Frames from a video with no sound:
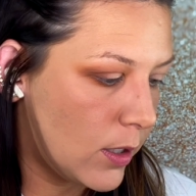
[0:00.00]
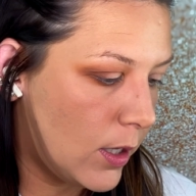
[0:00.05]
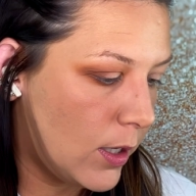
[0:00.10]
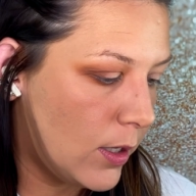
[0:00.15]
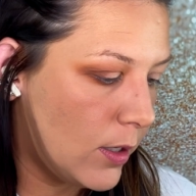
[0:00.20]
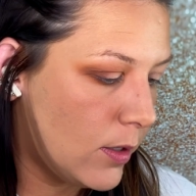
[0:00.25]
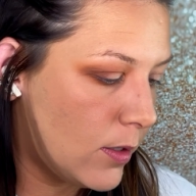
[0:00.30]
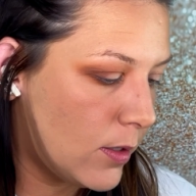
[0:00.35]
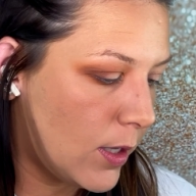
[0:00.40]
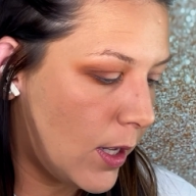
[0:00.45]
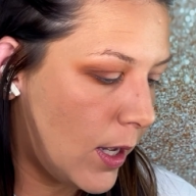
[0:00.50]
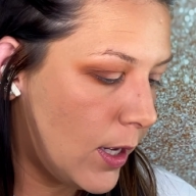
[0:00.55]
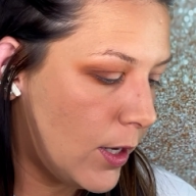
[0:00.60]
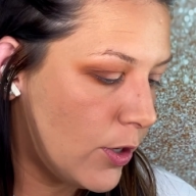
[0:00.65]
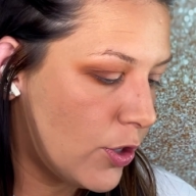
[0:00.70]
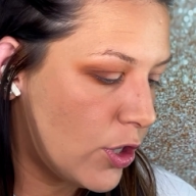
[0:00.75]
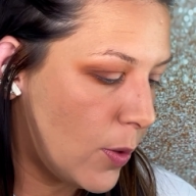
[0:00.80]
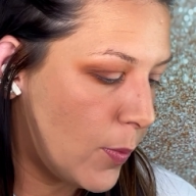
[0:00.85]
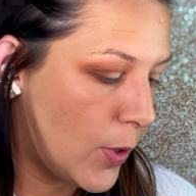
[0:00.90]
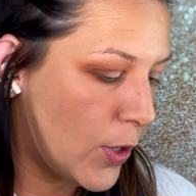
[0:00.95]
It's a
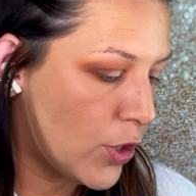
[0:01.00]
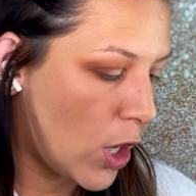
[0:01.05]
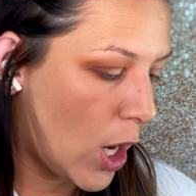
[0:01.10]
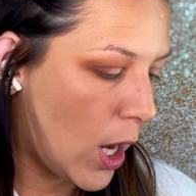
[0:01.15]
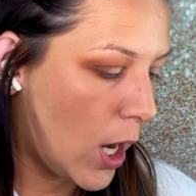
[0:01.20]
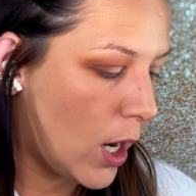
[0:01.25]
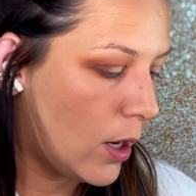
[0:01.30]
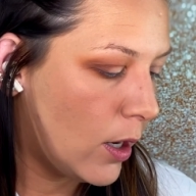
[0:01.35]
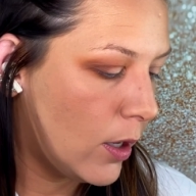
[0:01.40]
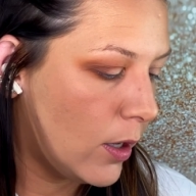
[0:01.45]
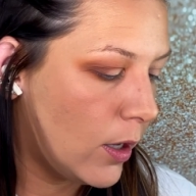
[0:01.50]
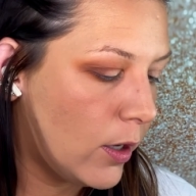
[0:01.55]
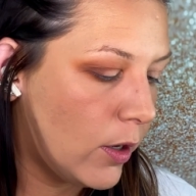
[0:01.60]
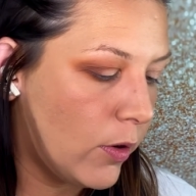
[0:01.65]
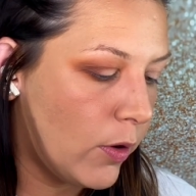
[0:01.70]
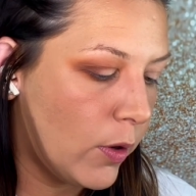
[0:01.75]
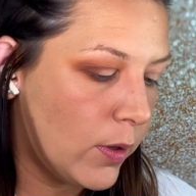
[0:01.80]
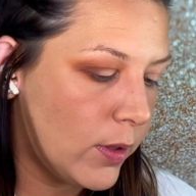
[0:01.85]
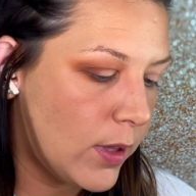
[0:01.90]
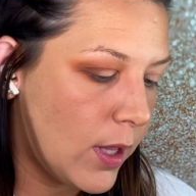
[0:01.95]
shimmer shade, and you
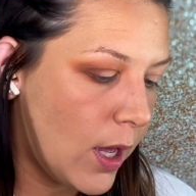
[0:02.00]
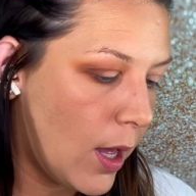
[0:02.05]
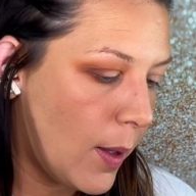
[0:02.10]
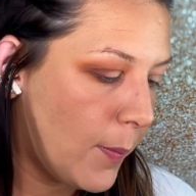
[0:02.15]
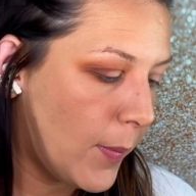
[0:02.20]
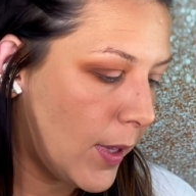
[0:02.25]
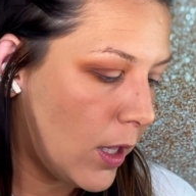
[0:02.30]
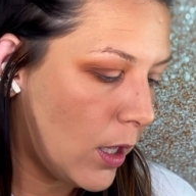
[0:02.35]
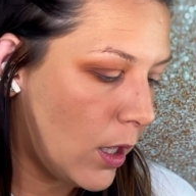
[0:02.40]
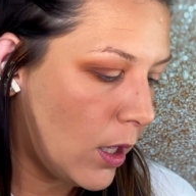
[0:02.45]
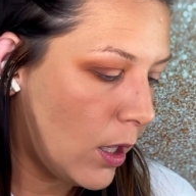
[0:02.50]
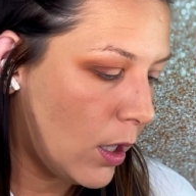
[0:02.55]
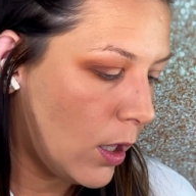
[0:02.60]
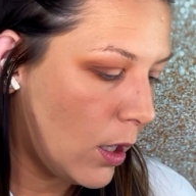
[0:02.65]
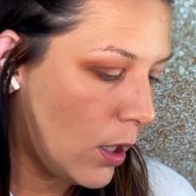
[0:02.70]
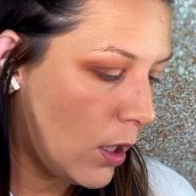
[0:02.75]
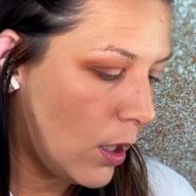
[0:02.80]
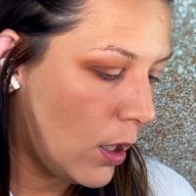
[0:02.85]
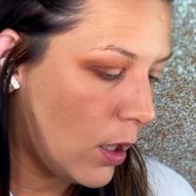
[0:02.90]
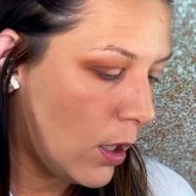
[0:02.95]
know what that
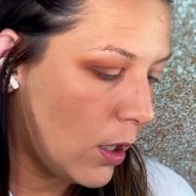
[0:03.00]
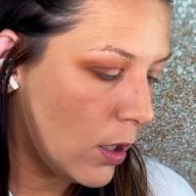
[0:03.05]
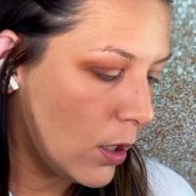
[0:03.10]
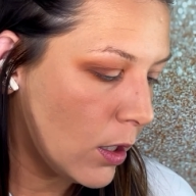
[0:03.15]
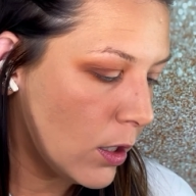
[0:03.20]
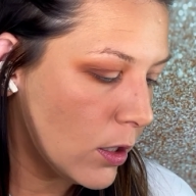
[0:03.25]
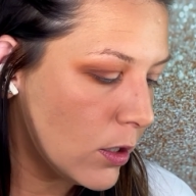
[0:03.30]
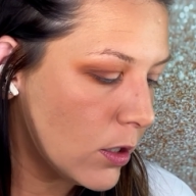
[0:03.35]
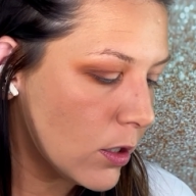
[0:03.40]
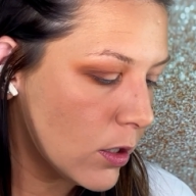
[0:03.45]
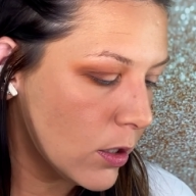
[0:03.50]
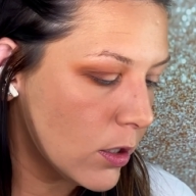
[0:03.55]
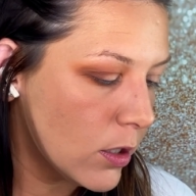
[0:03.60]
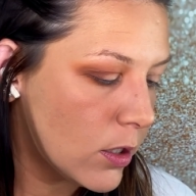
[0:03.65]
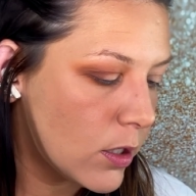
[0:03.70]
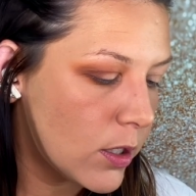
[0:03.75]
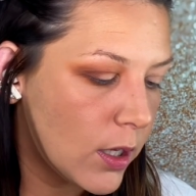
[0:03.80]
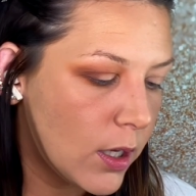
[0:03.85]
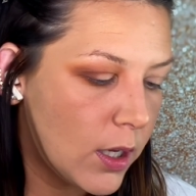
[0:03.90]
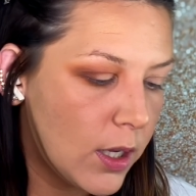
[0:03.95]

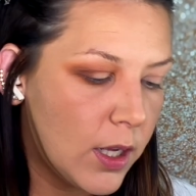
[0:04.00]
means?